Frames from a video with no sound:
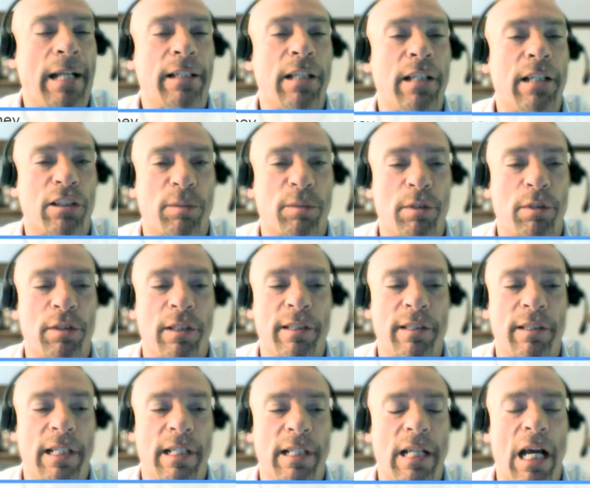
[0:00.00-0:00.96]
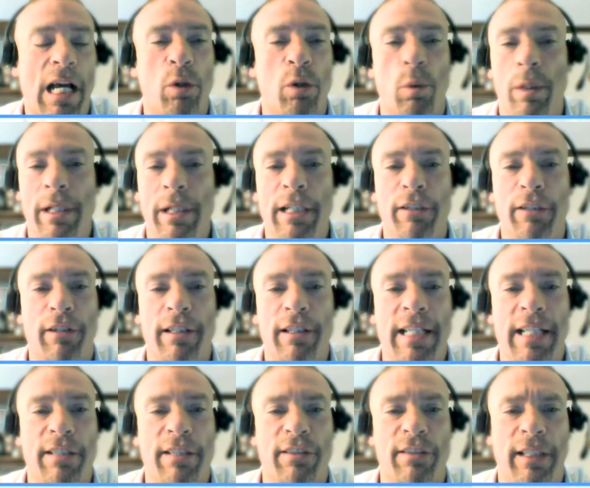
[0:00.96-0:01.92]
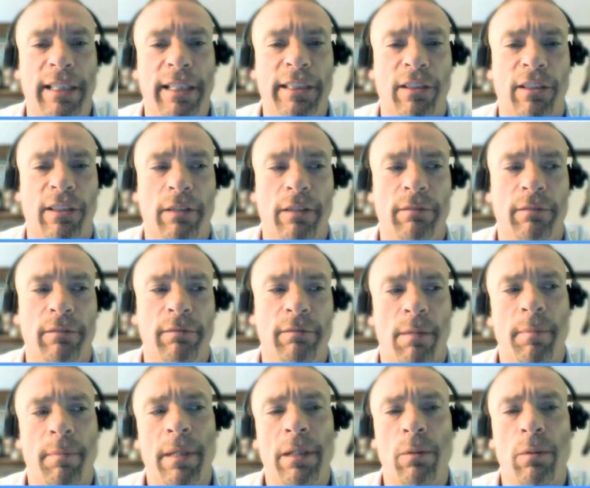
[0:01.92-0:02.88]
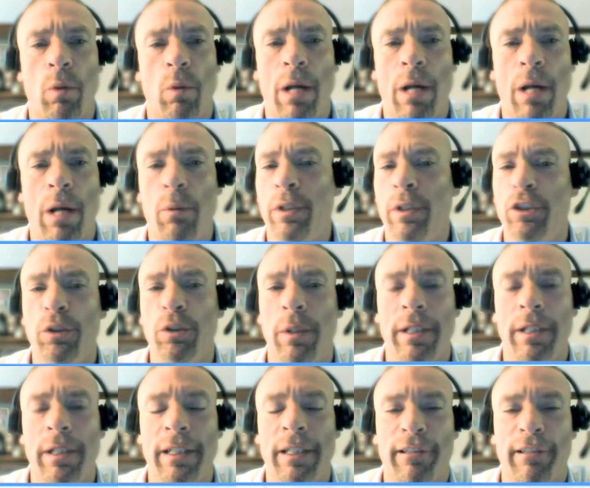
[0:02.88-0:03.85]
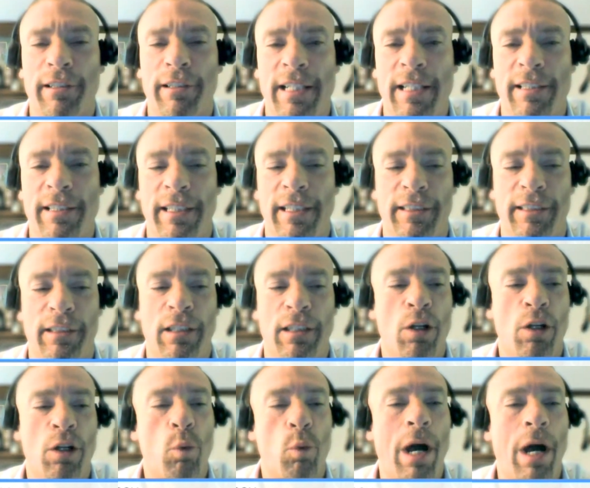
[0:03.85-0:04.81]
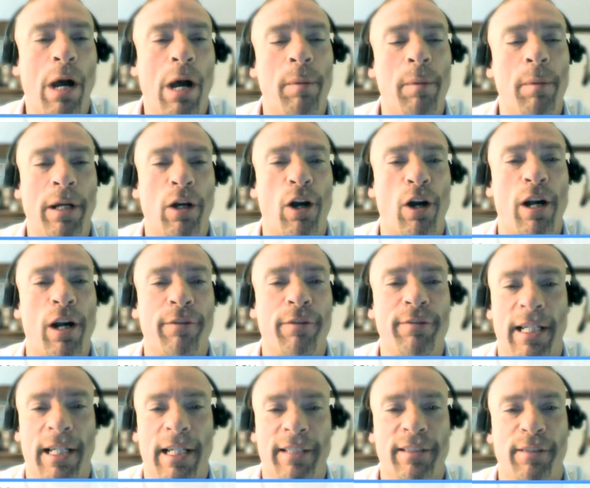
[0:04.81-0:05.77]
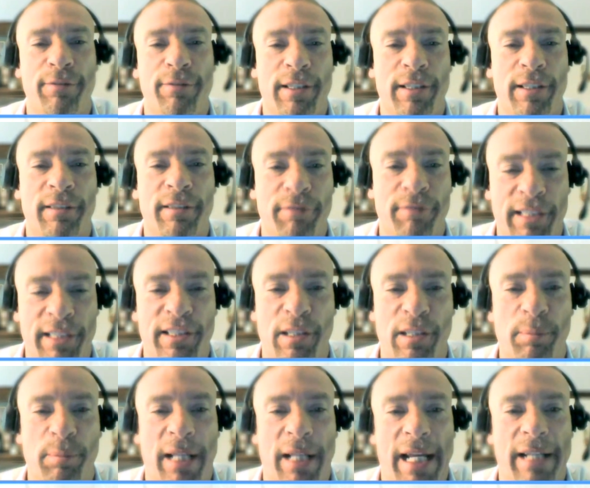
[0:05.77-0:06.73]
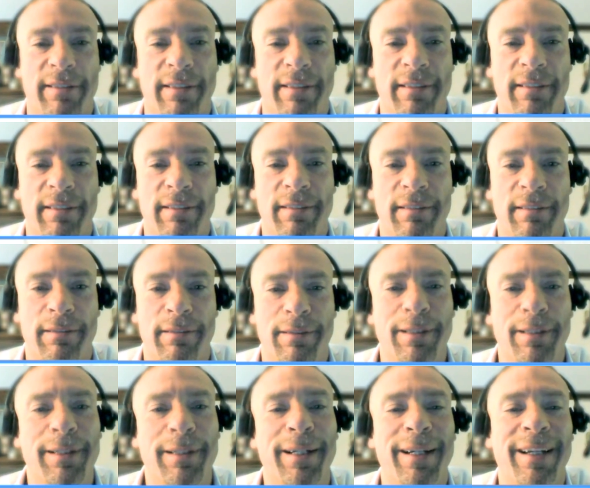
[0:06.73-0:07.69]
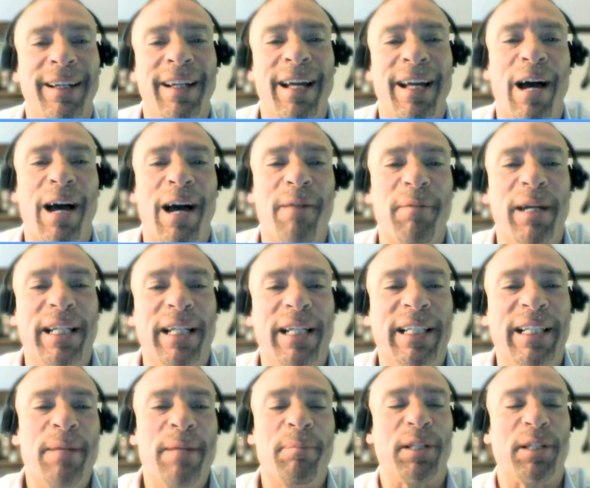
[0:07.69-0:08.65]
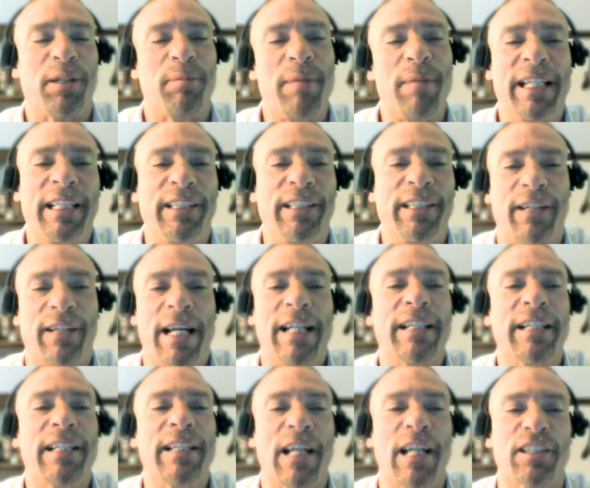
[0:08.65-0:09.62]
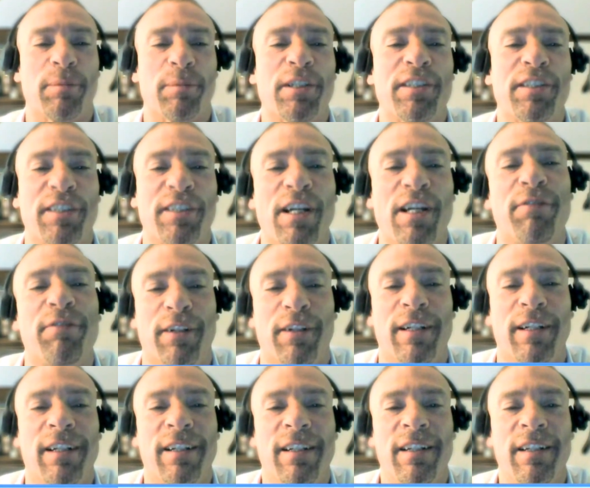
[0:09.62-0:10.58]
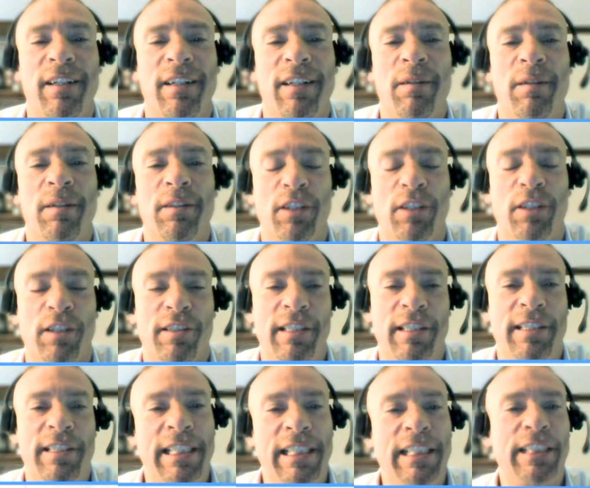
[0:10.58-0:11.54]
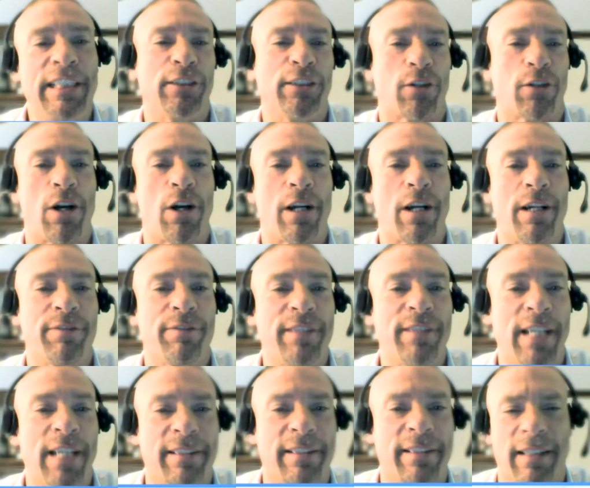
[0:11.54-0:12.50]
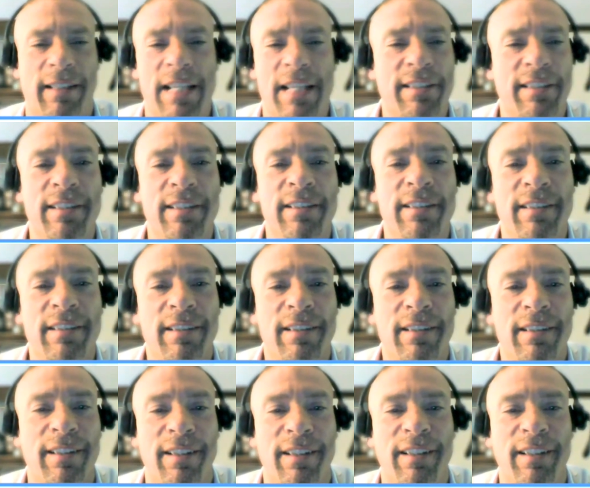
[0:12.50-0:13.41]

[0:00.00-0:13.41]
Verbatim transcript: had customers that said, I don't want ingress cancellation on. I'm like, why wouldn't you want ingress cancellation? Well, I want my RF techs to fix the plant. I'm like, but you're making your end customer suffer just to teach your RF techs a lesson?